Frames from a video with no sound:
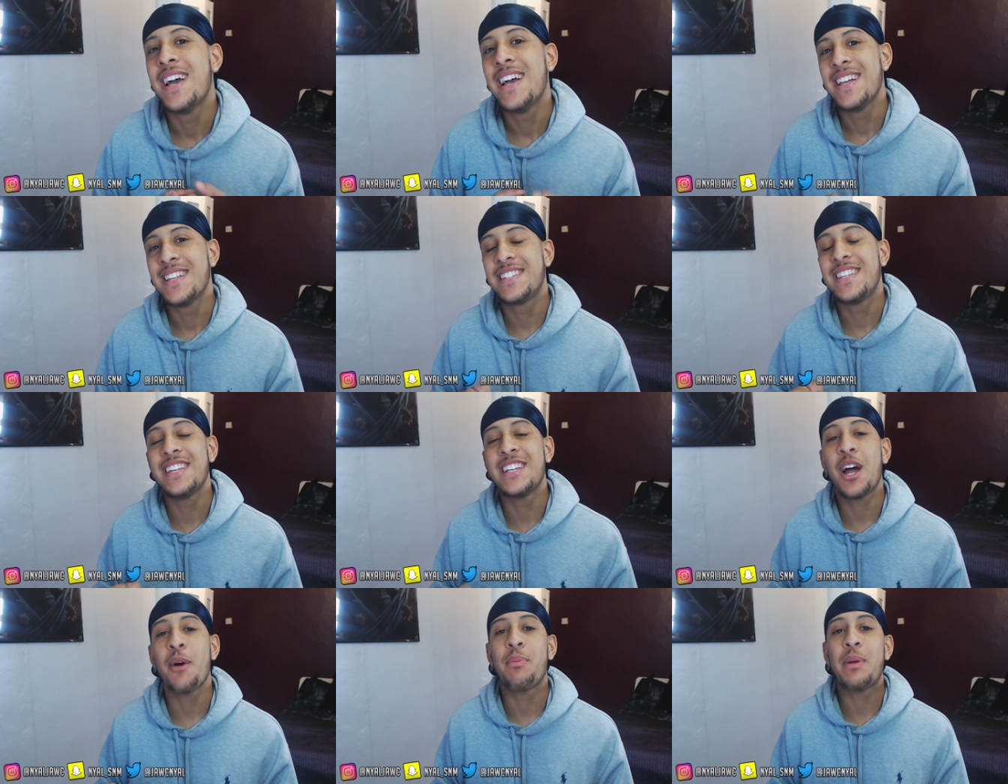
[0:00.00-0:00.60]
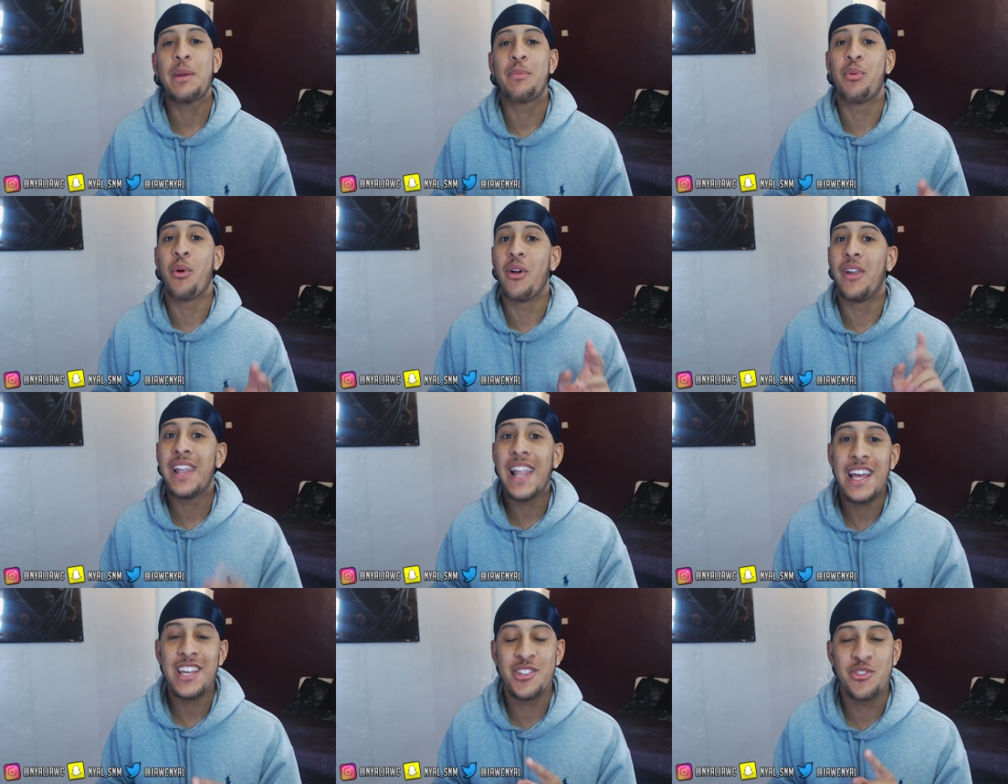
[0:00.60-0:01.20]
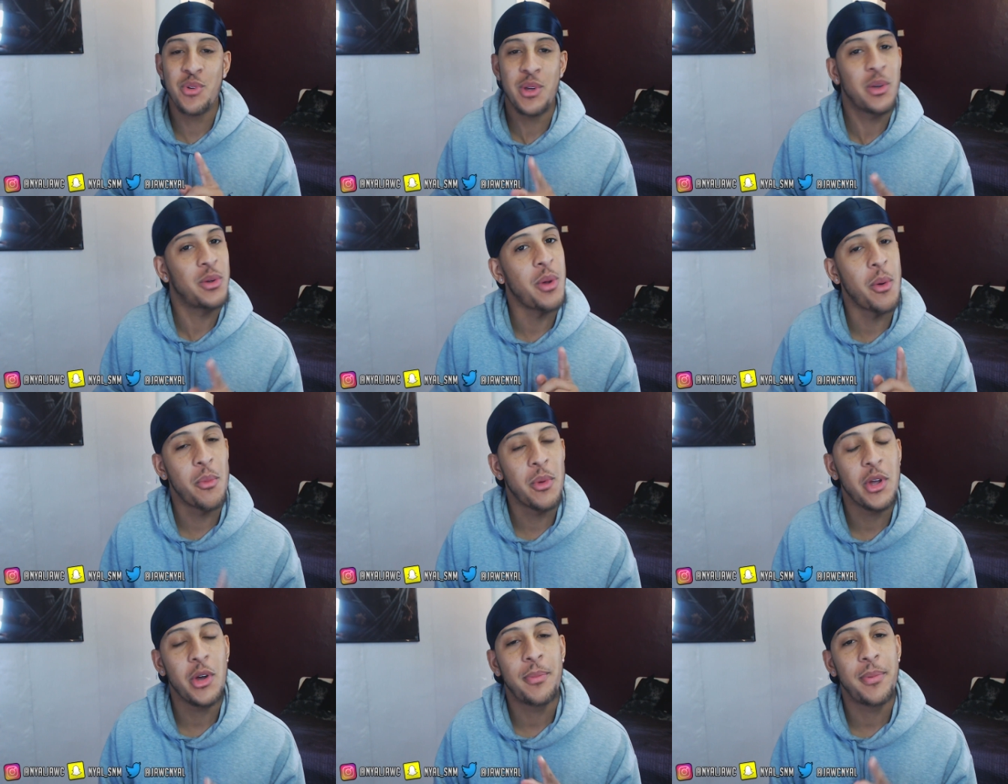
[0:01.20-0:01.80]
See now people, last week when
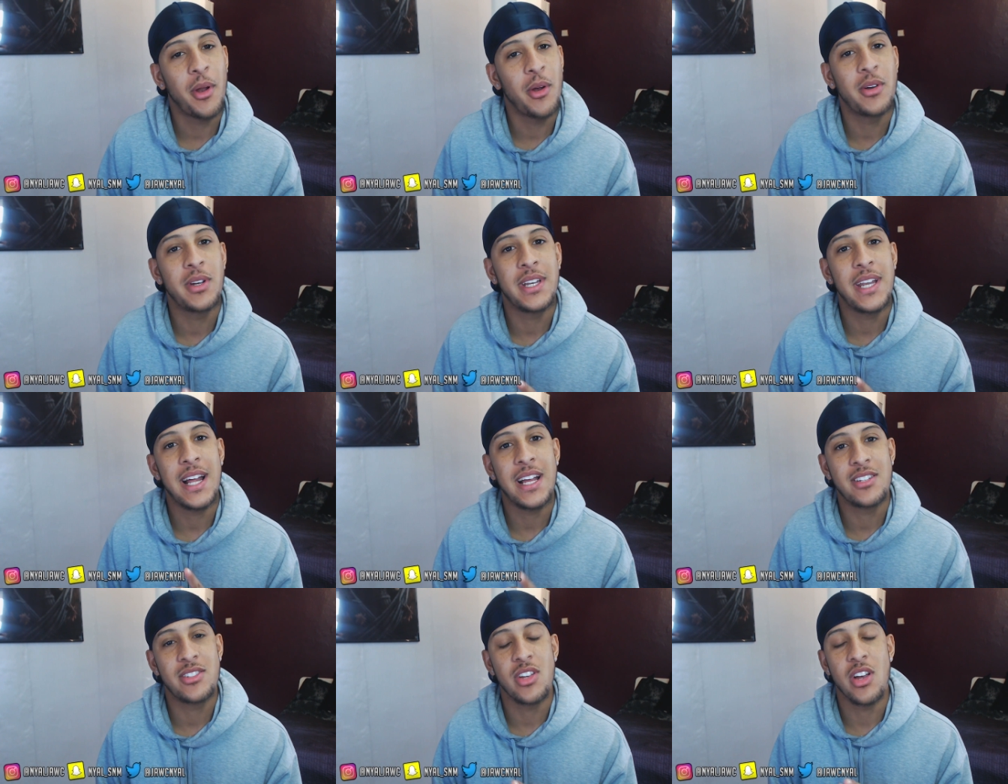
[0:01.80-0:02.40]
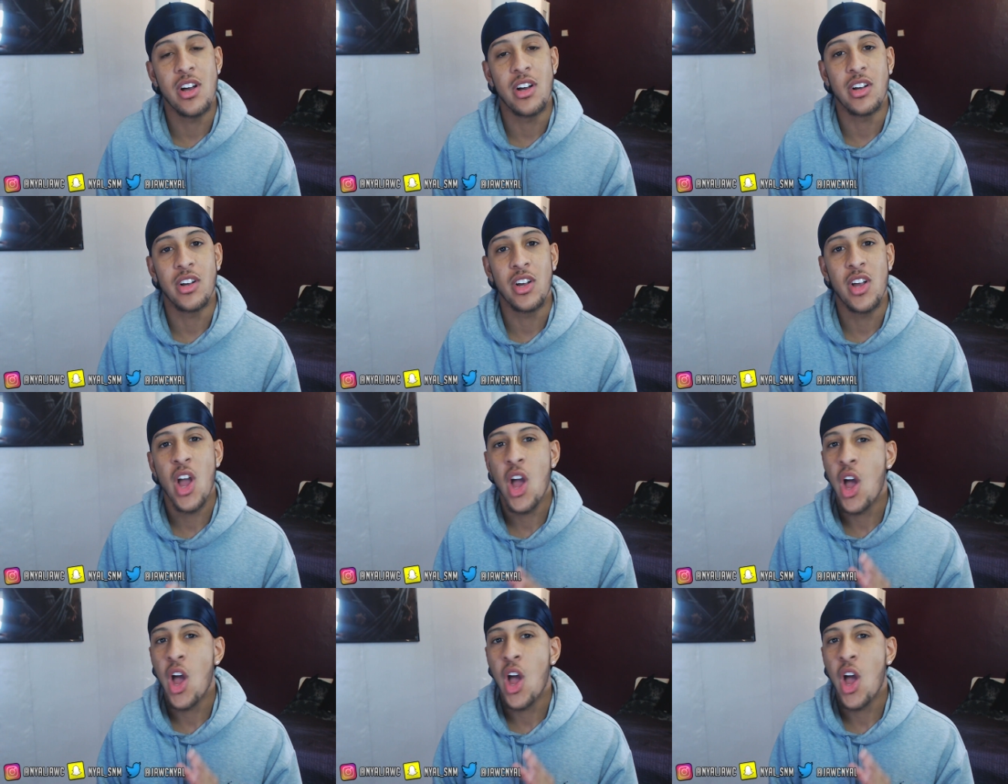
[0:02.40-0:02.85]
we uploaded our song,